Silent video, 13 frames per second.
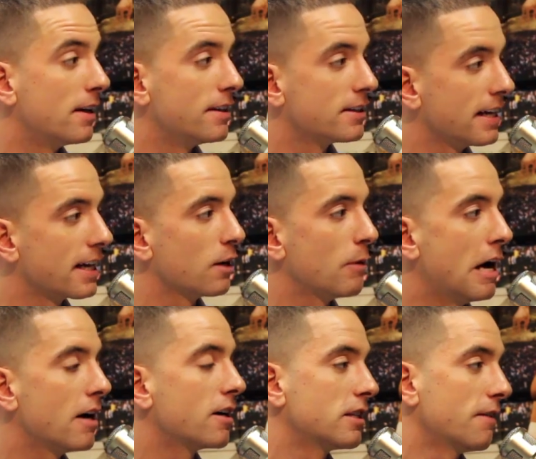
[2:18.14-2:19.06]
1 of the second
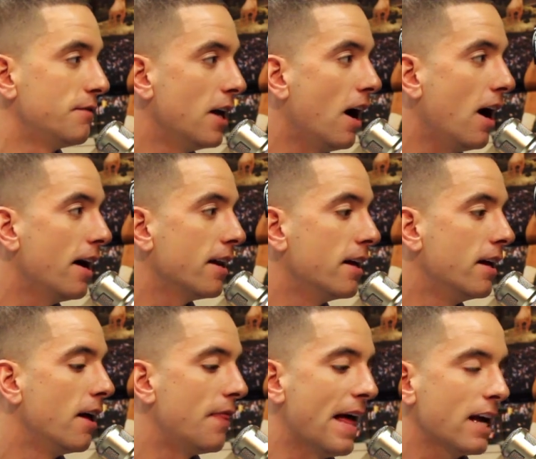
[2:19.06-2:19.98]
round. Because if not,
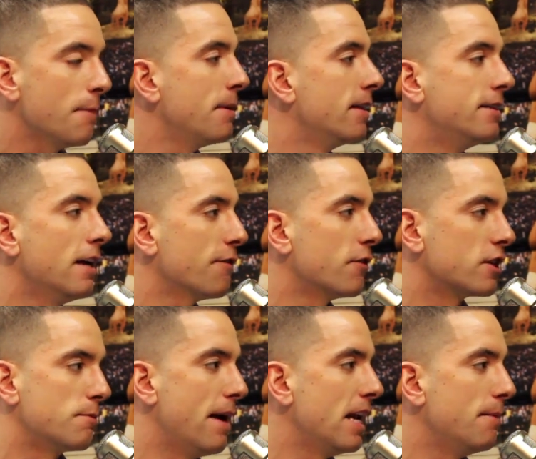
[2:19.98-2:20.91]
that could be the
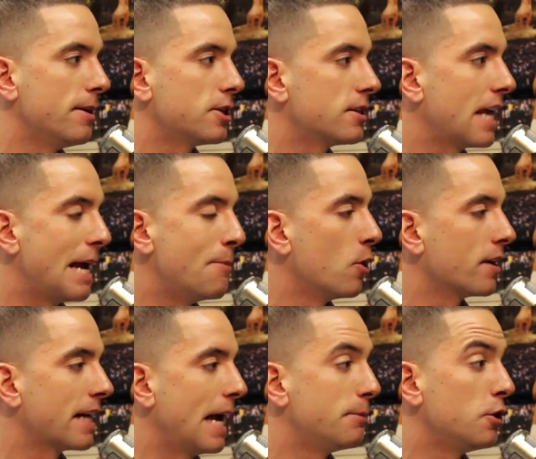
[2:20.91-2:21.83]
difference. Metta misses game
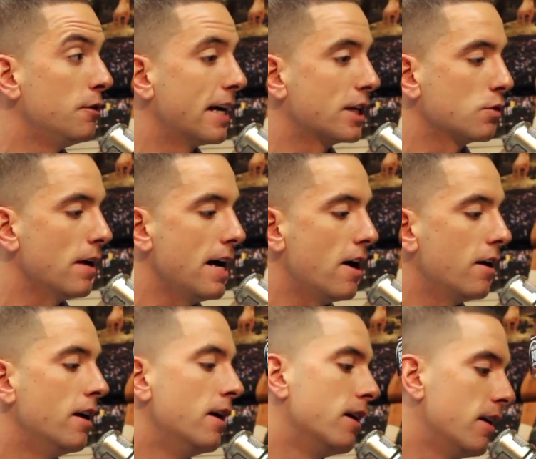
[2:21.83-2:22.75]
1 of game 2 next
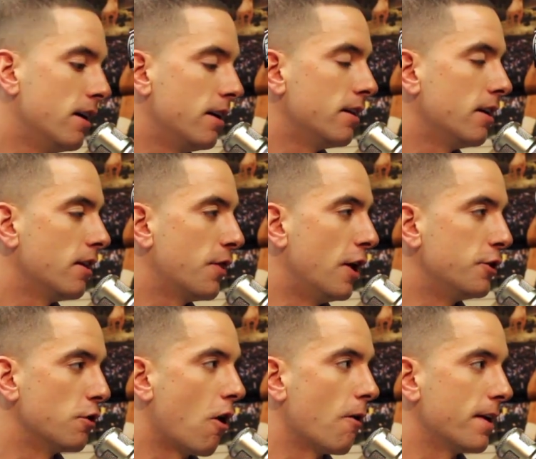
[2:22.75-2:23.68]
round.
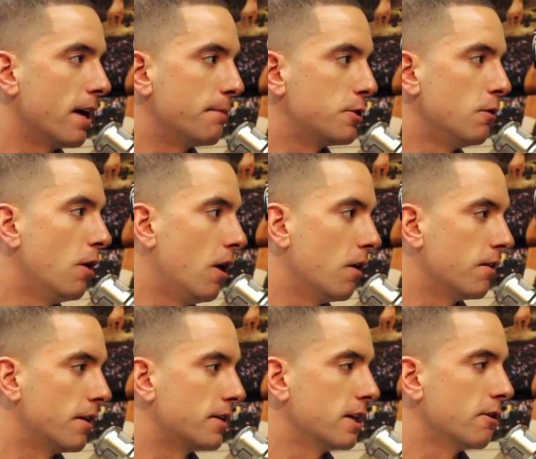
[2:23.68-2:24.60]
Thunder already up
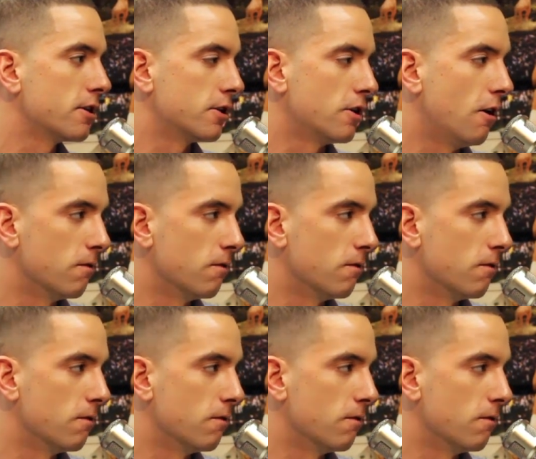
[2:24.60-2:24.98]
2-0. The series is